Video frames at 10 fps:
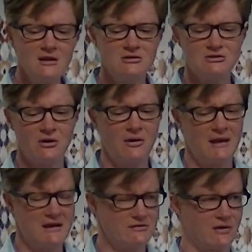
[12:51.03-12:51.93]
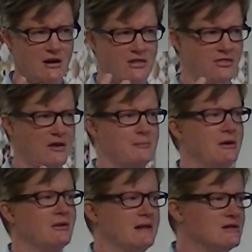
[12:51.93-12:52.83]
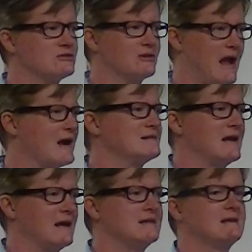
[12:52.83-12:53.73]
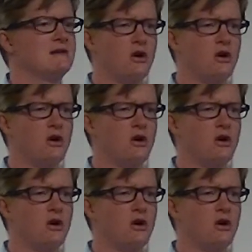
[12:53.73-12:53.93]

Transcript: So in his very thick Middle Eastern accent, he says,